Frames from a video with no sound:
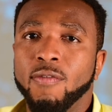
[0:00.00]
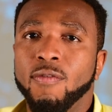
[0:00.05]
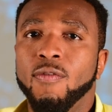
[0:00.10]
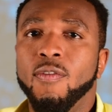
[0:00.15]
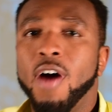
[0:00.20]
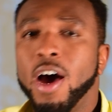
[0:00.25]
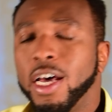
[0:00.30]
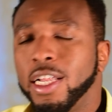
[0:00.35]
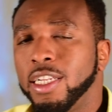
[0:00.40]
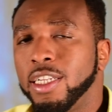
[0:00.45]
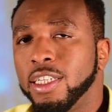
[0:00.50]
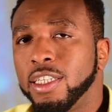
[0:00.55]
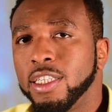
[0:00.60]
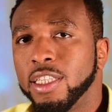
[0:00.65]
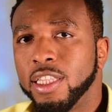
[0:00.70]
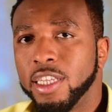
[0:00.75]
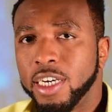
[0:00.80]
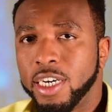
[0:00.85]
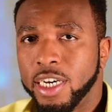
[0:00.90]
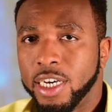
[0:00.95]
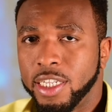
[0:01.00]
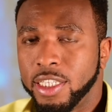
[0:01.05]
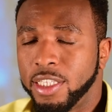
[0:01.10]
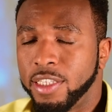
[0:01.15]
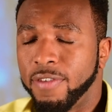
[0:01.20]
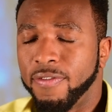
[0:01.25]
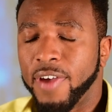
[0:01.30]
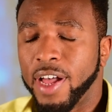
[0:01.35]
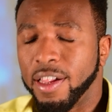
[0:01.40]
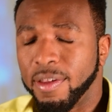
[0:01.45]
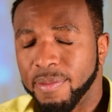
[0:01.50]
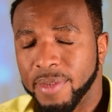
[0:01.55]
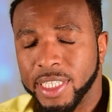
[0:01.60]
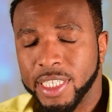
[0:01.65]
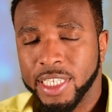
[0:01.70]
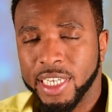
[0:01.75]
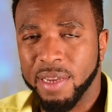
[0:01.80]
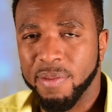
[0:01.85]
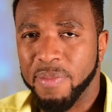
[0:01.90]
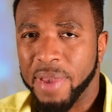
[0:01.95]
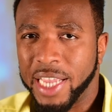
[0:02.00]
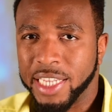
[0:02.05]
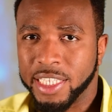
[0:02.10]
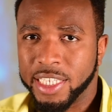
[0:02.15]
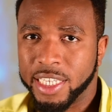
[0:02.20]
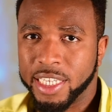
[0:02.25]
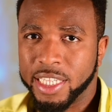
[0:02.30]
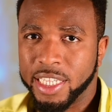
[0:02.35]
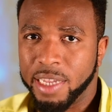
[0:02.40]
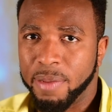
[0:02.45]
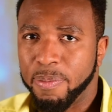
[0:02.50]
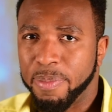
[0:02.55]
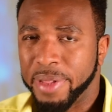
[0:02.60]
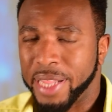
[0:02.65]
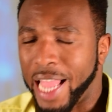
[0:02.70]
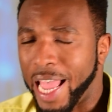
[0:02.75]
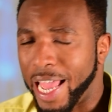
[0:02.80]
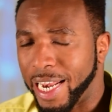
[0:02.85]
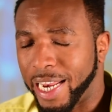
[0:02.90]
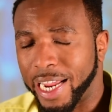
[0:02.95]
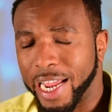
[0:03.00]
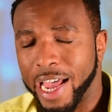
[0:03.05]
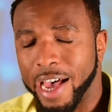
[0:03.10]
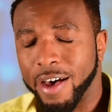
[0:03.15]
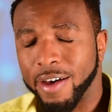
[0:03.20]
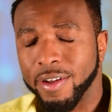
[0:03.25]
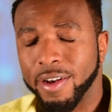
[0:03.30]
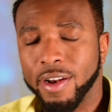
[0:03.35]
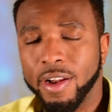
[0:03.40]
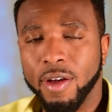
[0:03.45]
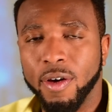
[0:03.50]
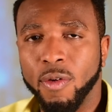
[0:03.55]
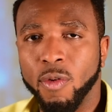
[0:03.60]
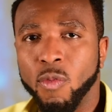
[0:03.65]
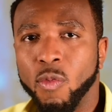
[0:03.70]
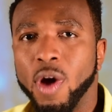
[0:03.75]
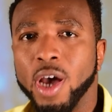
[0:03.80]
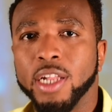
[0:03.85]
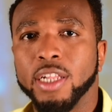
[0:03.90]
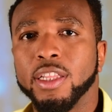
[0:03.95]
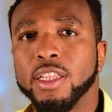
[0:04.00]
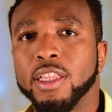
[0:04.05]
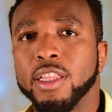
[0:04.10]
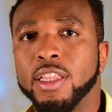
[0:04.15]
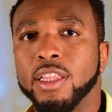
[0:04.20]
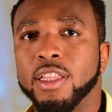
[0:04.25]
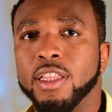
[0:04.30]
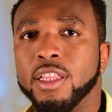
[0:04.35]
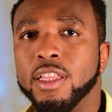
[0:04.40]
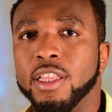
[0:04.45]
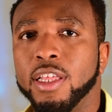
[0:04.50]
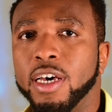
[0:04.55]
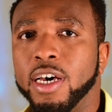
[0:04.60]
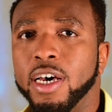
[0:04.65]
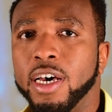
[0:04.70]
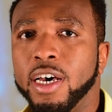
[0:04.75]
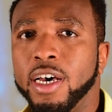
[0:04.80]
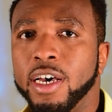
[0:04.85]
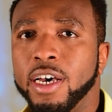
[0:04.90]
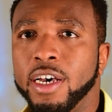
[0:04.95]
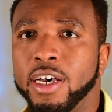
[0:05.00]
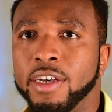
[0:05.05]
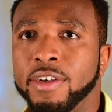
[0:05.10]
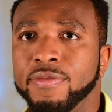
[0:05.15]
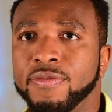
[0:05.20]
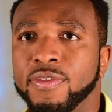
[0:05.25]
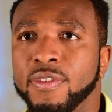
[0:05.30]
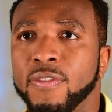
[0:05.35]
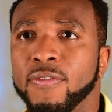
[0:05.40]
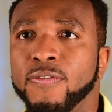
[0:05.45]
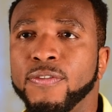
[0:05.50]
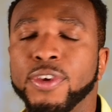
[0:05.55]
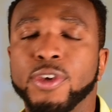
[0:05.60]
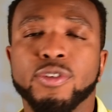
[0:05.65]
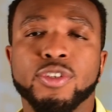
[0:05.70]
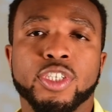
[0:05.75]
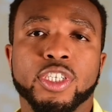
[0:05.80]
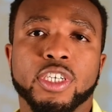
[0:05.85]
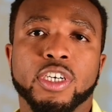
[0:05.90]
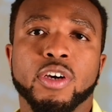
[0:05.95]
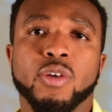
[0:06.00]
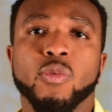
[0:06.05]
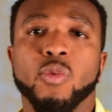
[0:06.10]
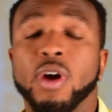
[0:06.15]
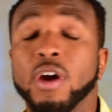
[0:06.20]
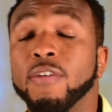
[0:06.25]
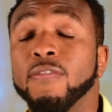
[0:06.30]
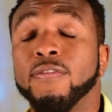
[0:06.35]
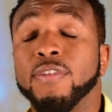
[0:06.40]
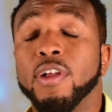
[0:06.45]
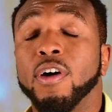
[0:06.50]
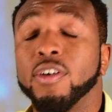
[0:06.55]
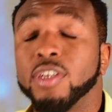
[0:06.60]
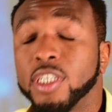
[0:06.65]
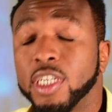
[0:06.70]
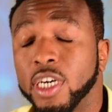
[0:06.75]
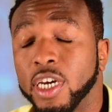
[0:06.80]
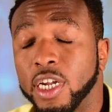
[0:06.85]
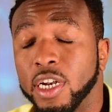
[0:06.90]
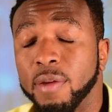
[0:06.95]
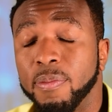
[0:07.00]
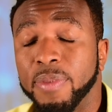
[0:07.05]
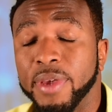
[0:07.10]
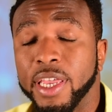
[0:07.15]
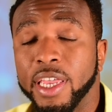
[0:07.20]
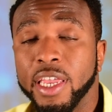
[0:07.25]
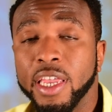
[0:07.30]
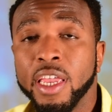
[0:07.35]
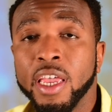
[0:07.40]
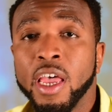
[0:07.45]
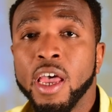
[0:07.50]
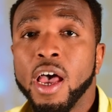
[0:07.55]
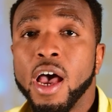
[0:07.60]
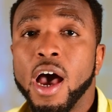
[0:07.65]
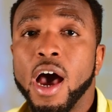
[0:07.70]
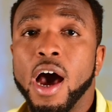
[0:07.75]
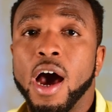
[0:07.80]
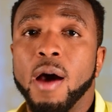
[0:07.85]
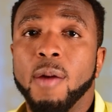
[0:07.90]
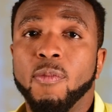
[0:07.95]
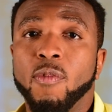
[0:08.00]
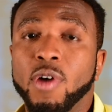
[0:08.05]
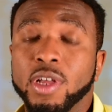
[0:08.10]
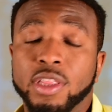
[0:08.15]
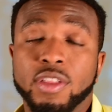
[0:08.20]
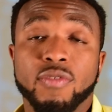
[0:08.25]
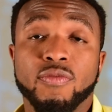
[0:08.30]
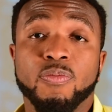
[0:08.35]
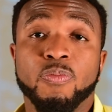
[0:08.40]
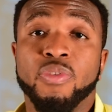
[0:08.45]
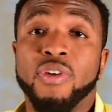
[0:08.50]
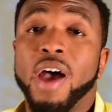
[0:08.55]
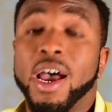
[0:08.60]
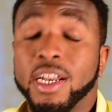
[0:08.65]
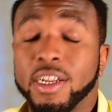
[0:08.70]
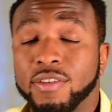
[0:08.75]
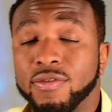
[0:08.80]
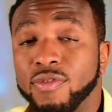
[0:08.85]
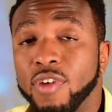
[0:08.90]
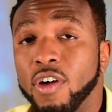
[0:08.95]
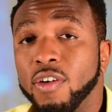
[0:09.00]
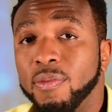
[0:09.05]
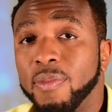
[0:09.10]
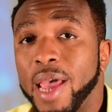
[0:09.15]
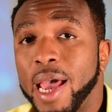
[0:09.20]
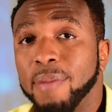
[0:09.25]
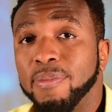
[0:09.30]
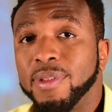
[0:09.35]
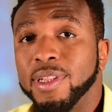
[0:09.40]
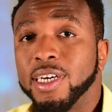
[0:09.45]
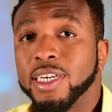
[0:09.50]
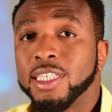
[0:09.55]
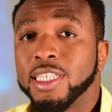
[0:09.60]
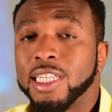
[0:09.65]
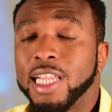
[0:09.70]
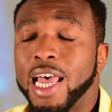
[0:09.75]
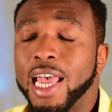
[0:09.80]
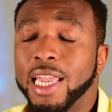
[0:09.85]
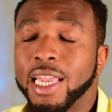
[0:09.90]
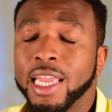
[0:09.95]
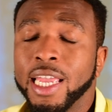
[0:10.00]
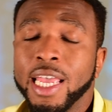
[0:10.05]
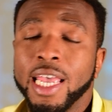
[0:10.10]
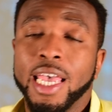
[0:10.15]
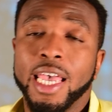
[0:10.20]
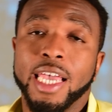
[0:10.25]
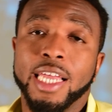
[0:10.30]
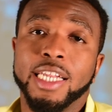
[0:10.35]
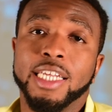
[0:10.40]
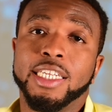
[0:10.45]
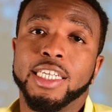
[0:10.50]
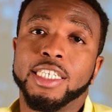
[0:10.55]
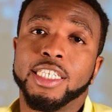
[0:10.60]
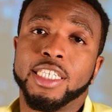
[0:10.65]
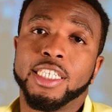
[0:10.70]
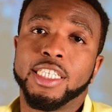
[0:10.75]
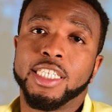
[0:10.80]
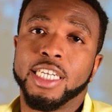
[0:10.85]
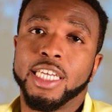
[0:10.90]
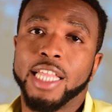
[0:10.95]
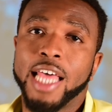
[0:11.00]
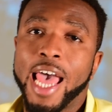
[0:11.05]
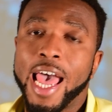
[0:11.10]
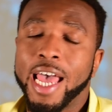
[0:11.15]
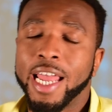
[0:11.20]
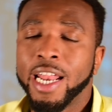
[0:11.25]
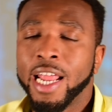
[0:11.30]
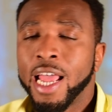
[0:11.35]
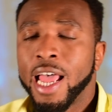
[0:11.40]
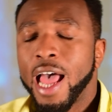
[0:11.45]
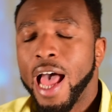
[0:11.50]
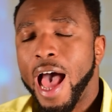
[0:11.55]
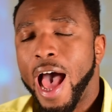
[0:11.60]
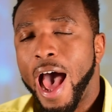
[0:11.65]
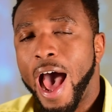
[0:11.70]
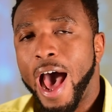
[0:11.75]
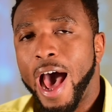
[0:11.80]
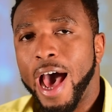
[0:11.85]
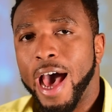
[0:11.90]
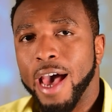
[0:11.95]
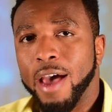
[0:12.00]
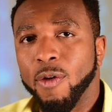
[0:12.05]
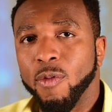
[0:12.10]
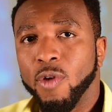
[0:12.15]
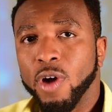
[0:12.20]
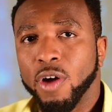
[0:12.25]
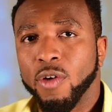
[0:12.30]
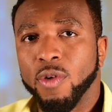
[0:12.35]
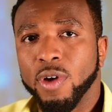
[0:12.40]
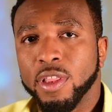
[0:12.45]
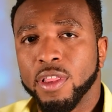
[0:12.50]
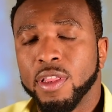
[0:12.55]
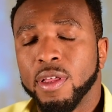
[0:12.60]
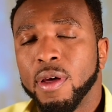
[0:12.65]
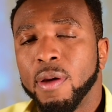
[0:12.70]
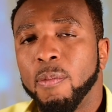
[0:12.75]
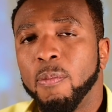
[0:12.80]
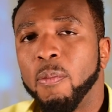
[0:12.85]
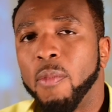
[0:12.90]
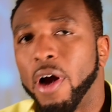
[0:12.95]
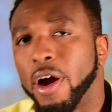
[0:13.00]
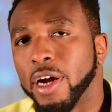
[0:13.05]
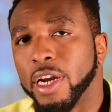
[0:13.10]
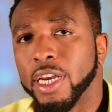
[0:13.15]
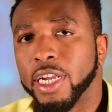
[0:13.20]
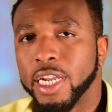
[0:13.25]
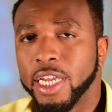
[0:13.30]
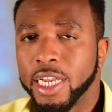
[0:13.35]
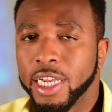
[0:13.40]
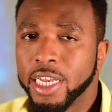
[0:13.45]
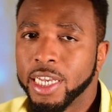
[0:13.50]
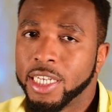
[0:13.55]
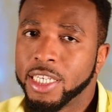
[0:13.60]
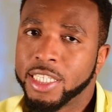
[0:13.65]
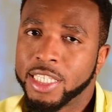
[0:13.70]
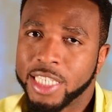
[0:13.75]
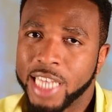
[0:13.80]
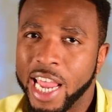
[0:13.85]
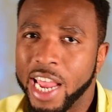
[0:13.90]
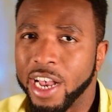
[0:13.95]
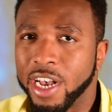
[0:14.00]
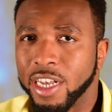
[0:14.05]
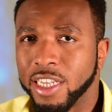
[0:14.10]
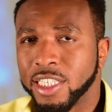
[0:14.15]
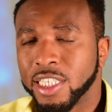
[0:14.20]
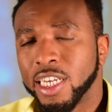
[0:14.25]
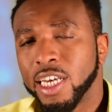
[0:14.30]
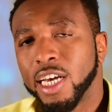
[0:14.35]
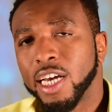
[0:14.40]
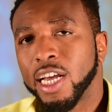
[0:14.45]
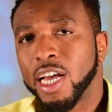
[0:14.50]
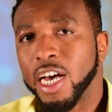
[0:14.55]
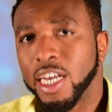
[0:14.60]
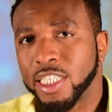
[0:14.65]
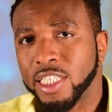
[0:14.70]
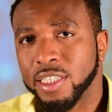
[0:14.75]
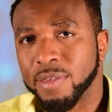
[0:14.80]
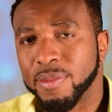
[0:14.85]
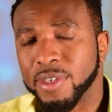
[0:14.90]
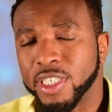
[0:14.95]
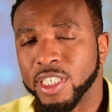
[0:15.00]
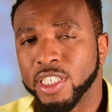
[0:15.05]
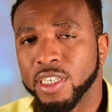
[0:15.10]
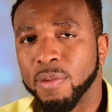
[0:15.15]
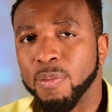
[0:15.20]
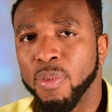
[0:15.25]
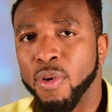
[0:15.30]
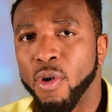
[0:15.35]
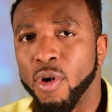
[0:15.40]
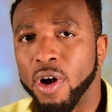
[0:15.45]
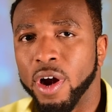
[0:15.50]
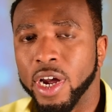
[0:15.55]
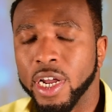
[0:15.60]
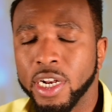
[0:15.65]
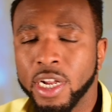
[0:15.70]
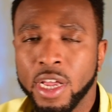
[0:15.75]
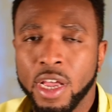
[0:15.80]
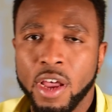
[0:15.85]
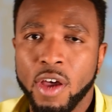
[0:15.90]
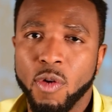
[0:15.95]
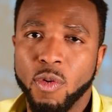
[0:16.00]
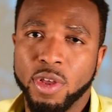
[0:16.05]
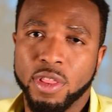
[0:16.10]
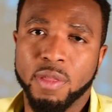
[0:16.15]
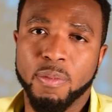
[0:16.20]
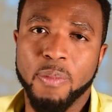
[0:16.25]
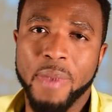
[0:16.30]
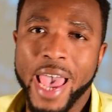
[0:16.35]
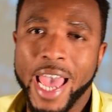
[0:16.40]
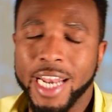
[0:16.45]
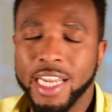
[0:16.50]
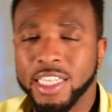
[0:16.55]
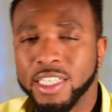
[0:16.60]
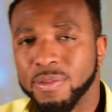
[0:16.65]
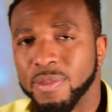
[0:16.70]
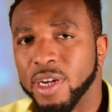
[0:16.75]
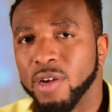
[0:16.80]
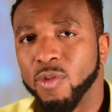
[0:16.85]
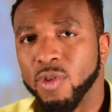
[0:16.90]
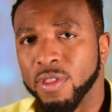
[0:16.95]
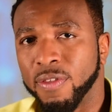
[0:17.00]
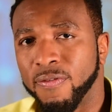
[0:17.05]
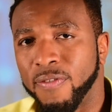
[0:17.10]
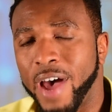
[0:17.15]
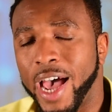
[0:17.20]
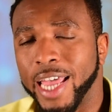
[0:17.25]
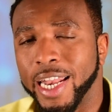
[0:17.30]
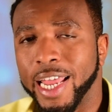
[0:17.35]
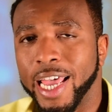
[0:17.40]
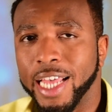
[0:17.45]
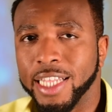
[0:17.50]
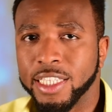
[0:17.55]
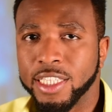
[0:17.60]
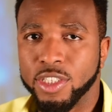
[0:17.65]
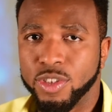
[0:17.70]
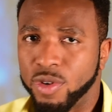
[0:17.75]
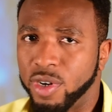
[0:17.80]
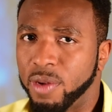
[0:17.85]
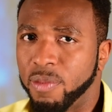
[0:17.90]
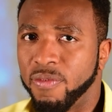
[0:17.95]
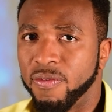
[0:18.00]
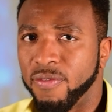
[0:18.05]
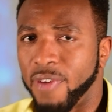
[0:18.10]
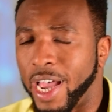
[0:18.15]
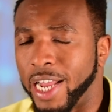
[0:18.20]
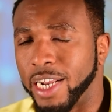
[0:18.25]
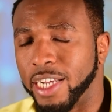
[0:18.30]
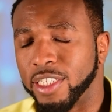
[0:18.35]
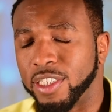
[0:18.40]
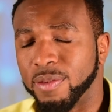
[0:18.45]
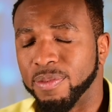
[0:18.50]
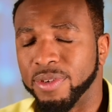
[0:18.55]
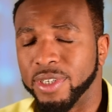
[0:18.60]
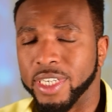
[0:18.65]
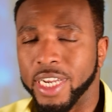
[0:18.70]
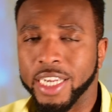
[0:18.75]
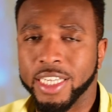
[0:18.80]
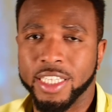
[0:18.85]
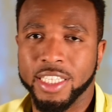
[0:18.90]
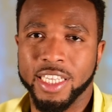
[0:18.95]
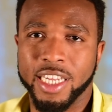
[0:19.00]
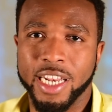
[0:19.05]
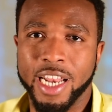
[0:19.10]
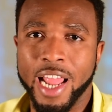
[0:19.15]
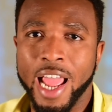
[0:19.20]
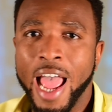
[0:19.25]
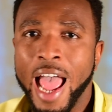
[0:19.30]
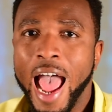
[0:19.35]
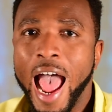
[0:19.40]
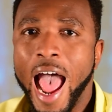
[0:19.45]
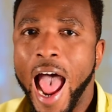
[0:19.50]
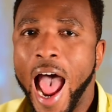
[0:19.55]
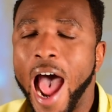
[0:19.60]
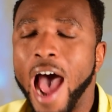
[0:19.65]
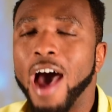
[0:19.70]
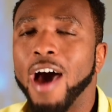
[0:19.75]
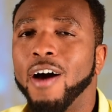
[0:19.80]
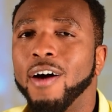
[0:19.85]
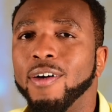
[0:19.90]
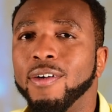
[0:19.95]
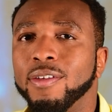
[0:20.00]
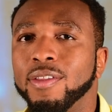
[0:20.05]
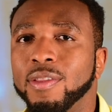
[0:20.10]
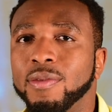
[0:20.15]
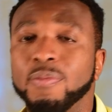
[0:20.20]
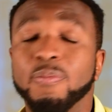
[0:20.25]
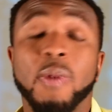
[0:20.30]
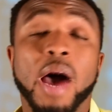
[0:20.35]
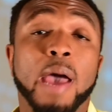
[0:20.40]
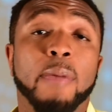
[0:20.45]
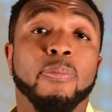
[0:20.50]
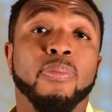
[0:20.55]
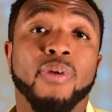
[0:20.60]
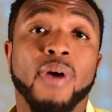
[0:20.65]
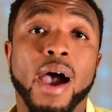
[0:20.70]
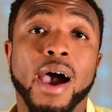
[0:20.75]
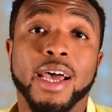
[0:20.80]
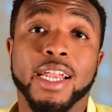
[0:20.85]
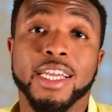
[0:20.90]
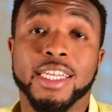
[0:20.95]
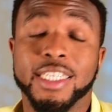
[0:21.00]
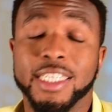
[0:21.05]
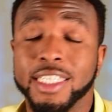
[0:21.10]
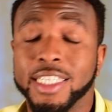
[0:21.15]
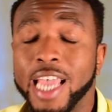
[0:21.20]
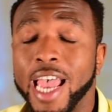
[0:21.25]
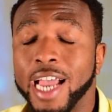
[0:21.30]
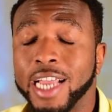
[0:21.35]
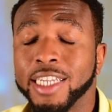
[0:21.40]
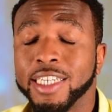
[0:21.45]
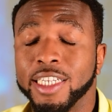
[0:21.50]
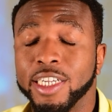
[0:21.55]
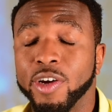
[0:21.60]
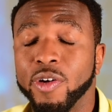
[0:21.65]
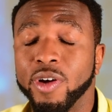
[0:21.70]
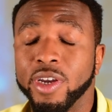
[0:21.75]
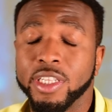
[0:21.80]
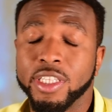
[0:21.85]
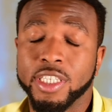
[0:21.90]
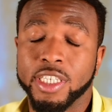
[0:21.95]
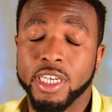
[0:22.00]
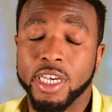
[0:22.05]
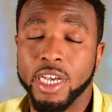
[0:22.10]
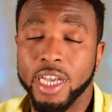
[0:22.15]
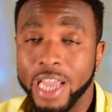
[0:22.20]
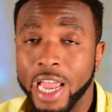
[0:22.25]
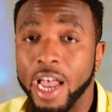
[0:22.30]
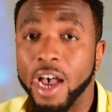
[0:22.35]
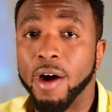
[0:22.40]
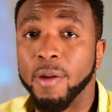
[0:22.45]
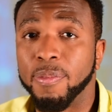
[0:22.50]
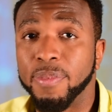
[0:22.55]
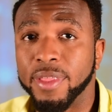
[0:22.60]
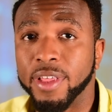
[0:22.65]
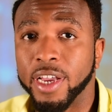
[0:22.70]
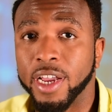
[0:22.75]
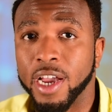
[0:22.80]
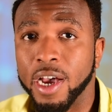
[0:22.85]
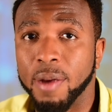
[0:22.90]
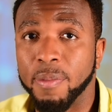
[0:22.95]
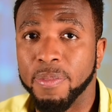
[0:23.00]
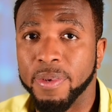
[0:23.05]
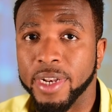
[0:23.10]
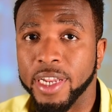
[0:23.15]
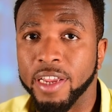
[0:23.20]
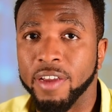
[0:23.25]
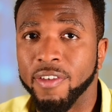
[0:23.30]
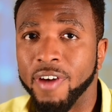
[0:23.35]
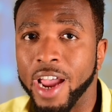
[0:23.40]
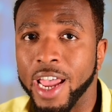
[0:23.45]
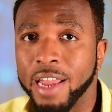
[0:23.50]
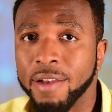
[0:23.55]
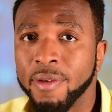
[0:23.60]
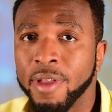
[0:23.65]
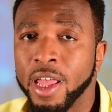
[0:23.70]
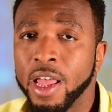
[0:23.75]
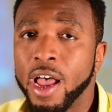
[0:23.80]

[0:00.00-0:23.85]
run the development team, basically planning out what the future workflows are going to be, what the product roadmap looks like. In addition to that, I work with marketing, sales, customer support, with management, with finance, doing financial projections on how my product is actually going to help the company, right?